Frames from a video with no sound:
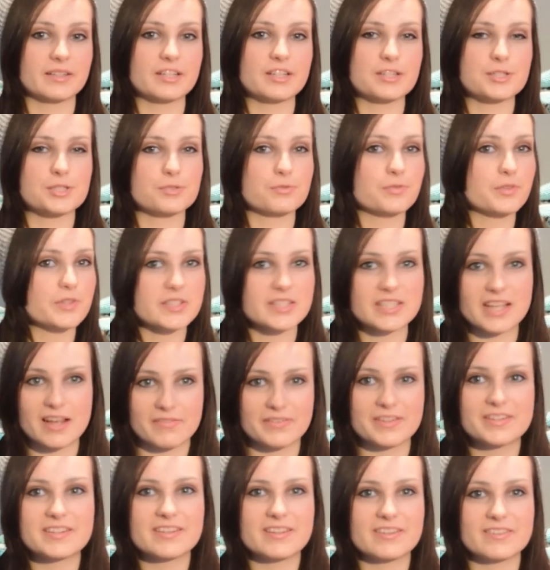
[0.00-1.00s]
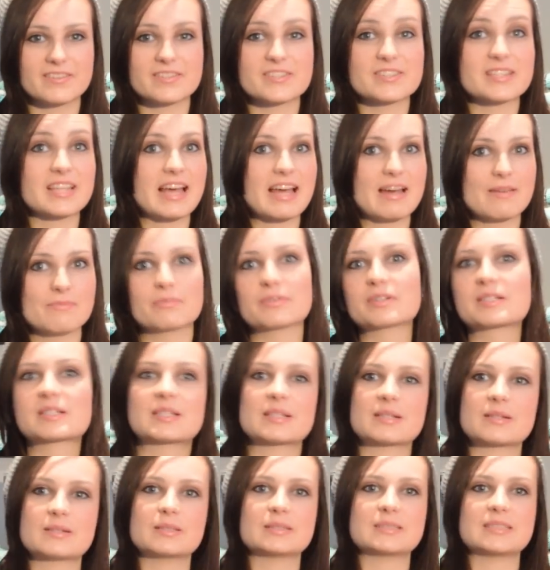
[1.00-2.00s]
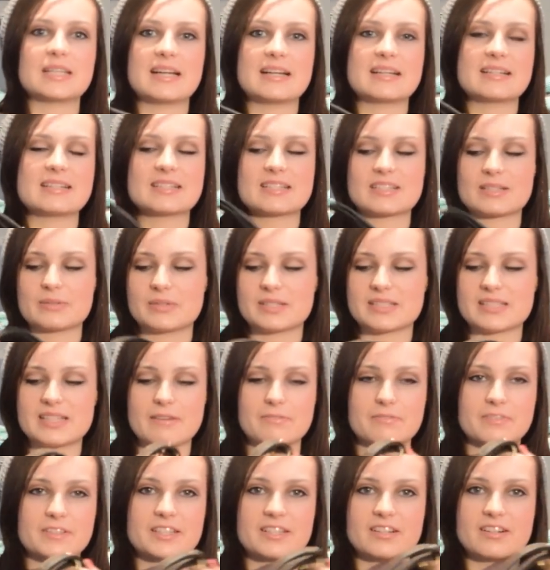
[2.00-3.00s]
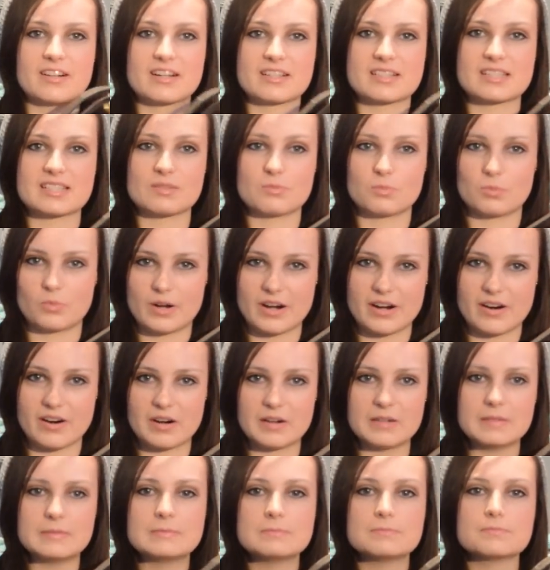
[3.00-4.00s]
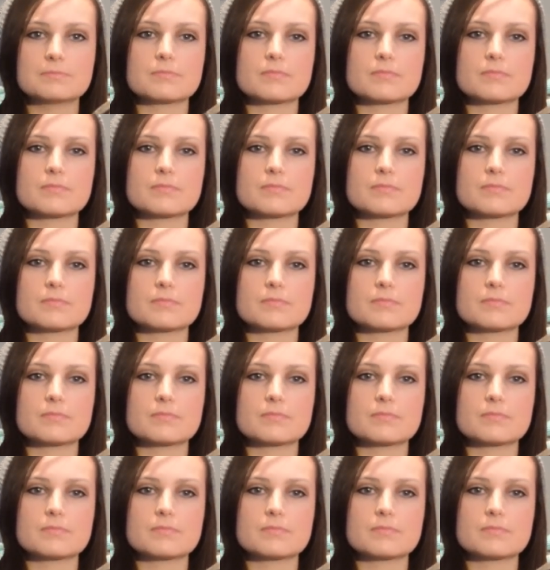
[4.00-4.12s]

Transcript: leash for seven years every single day, so it definitely got some wear.